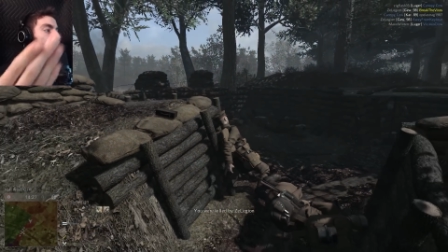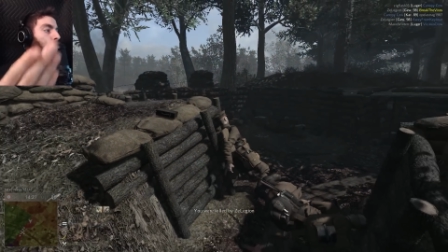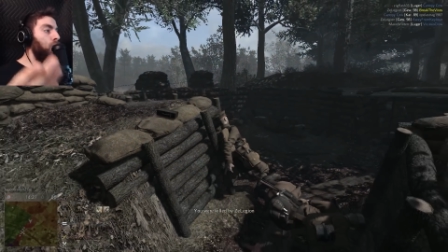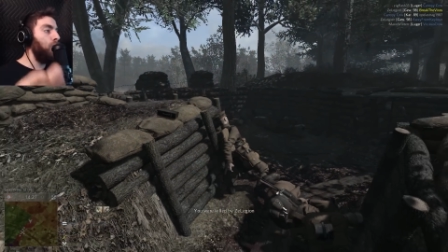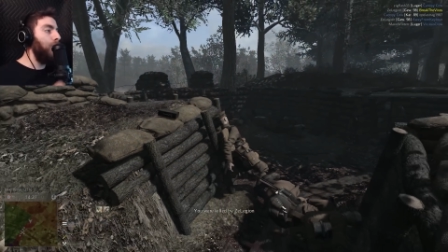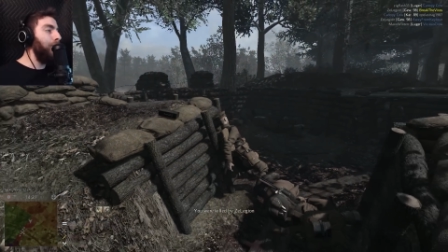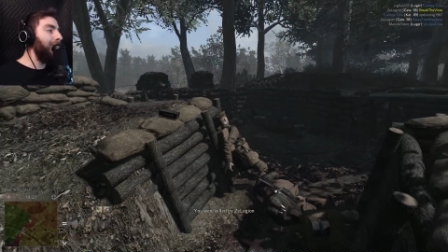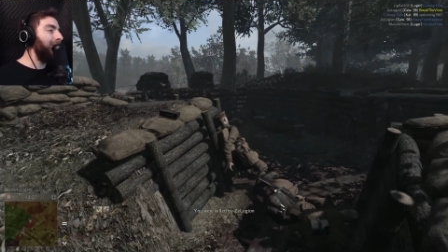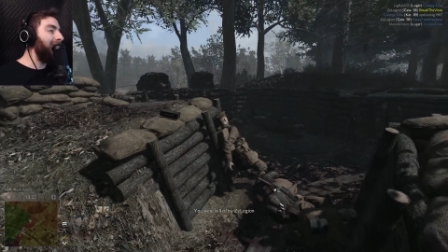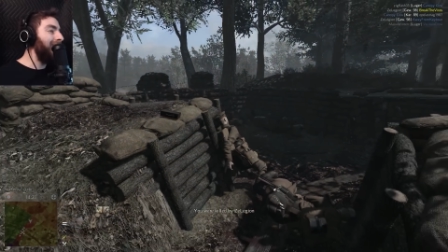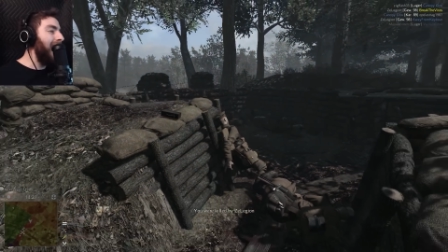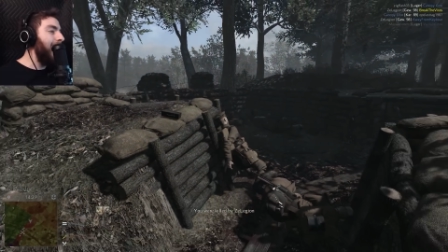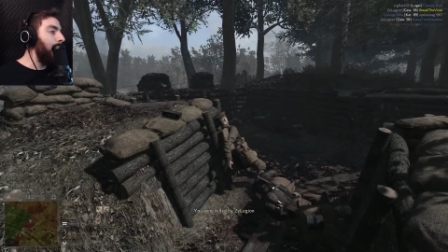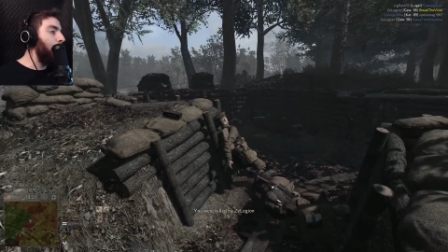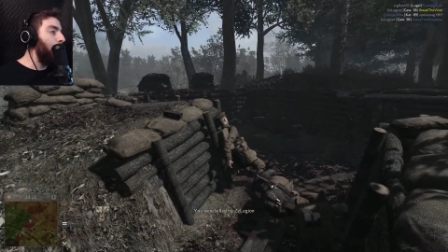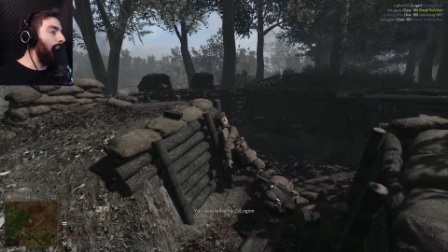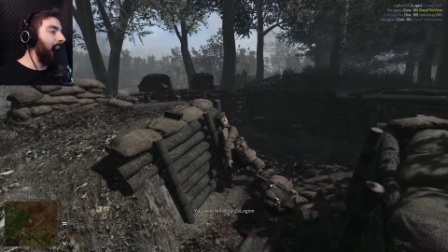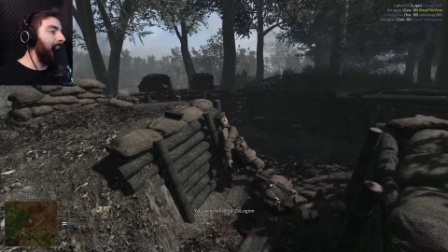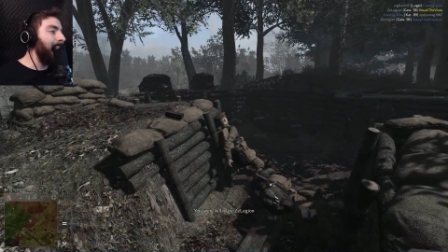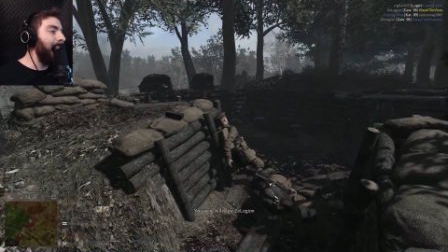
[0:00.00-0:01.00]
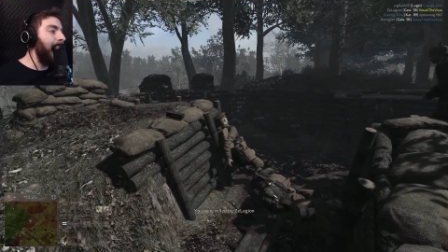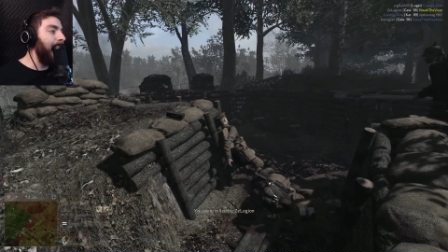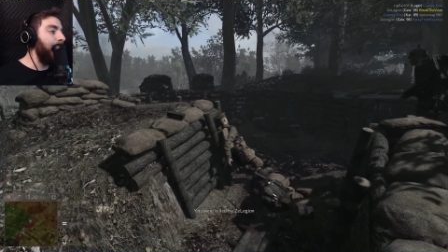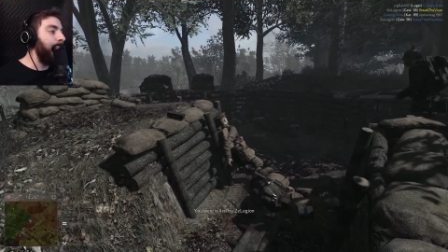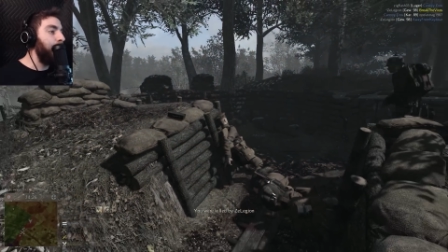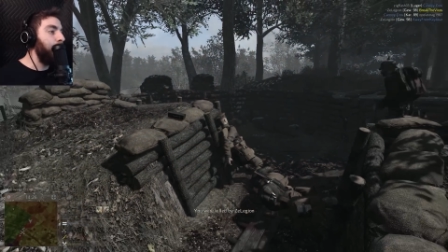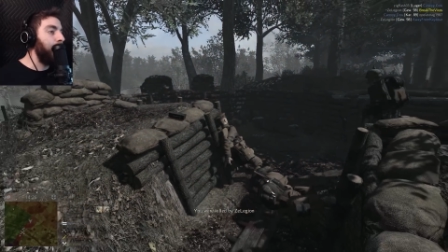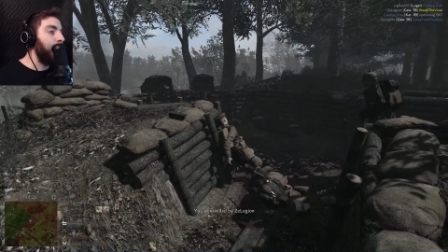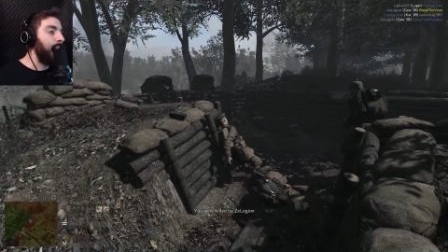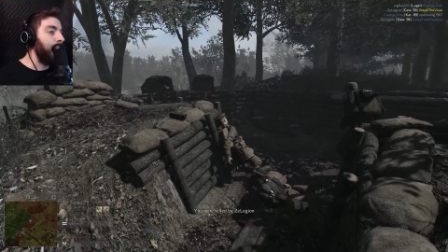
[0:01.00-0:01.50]
What was that one guy
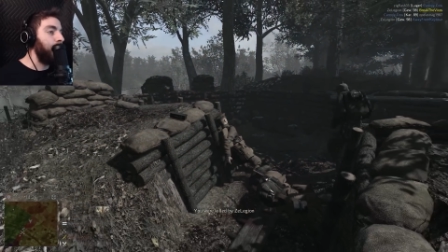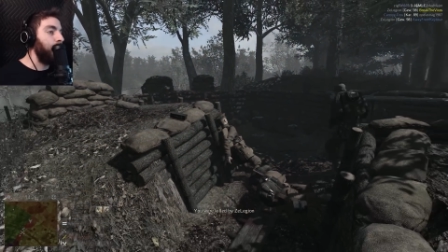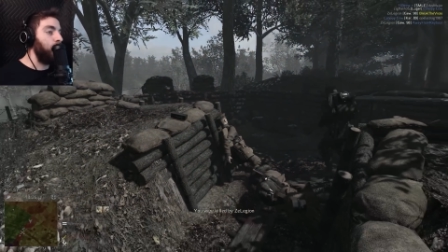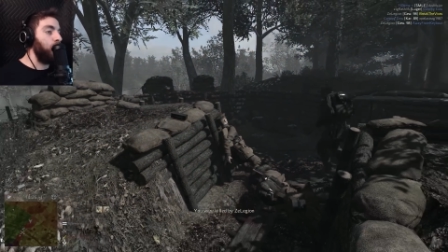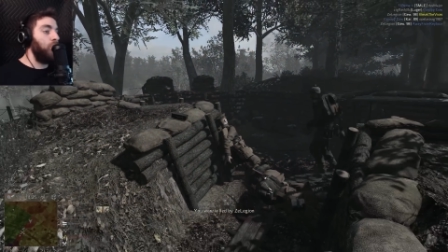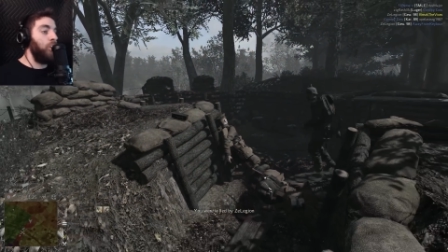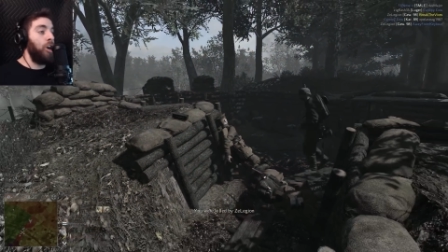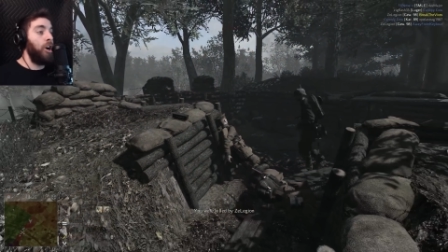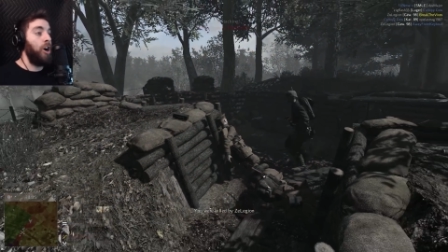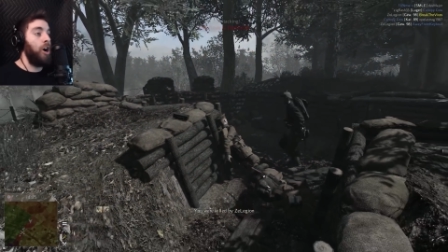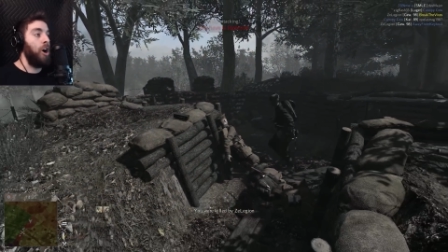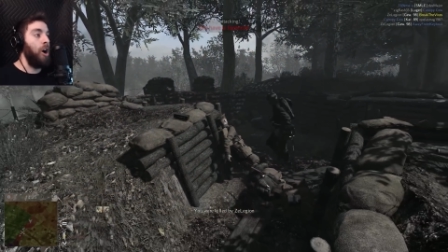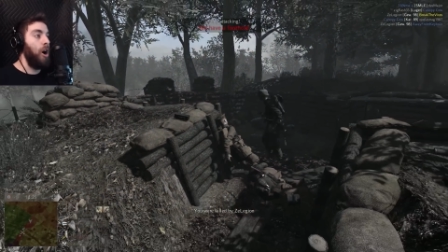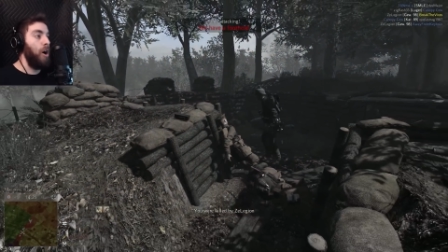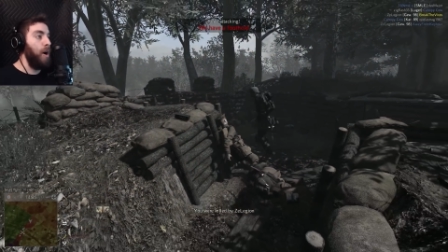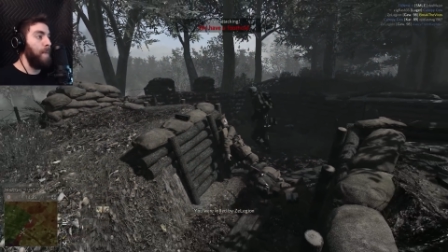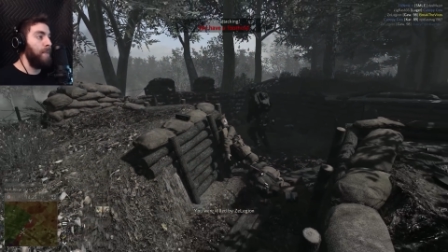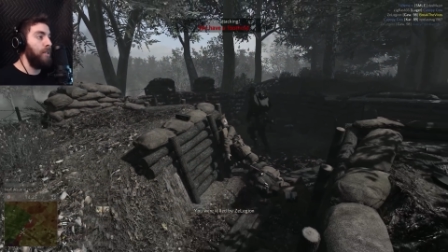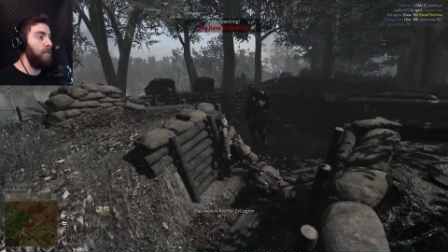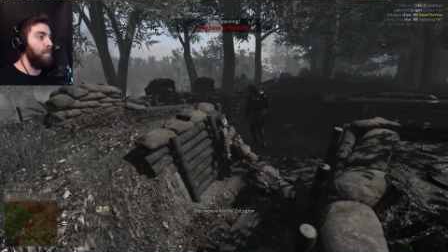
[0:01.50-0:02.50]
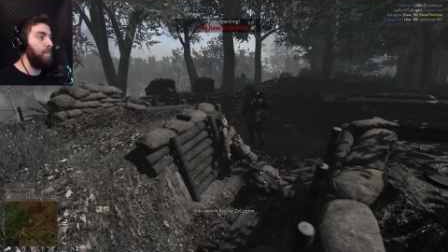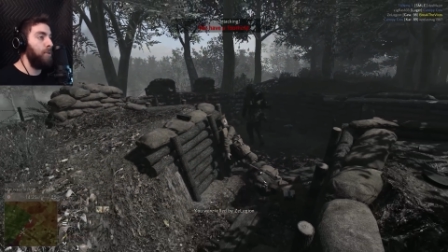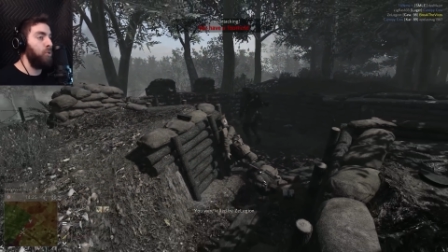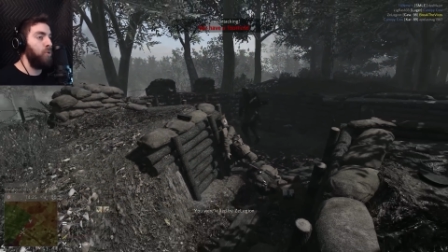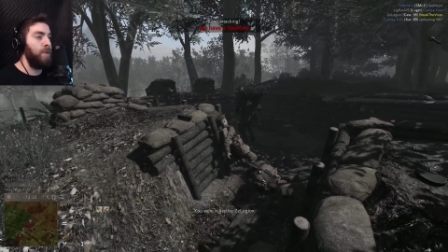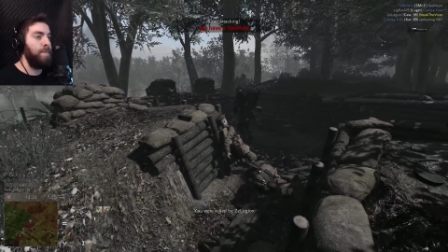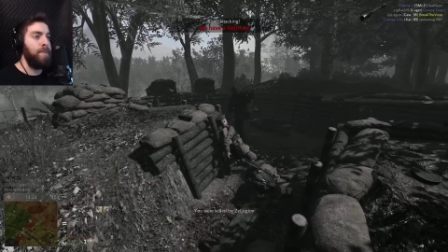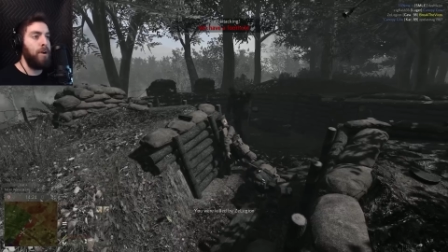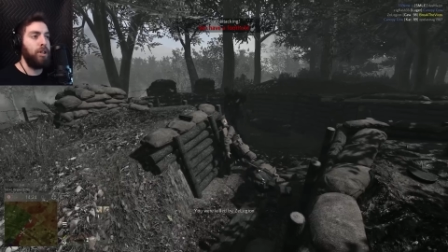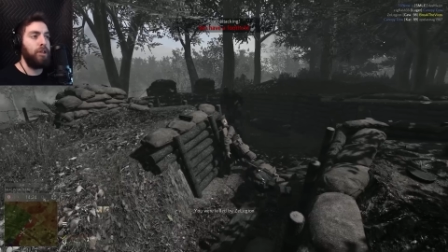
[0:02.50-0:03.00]
doing? Just, oh, I'm in
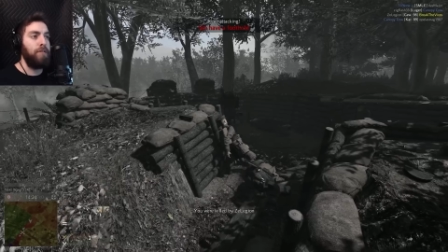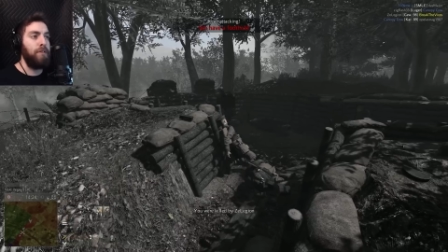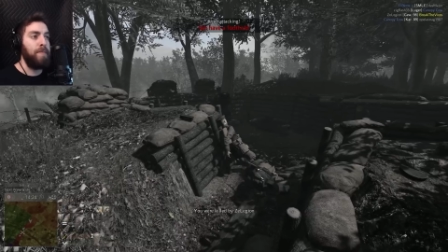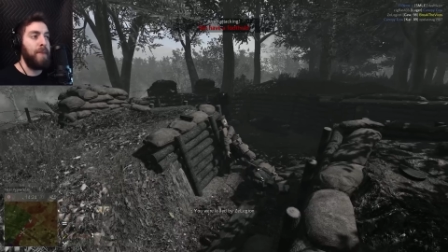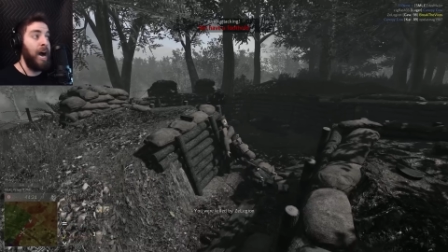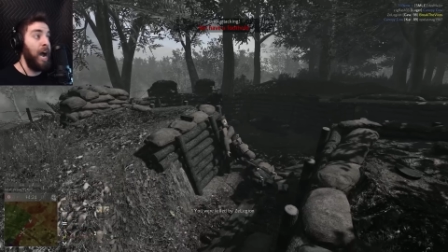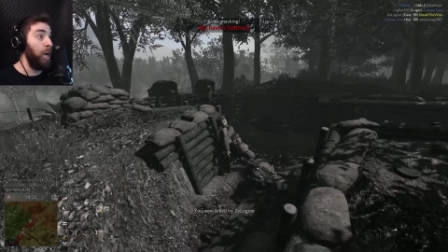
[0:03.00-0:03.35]
between both of them.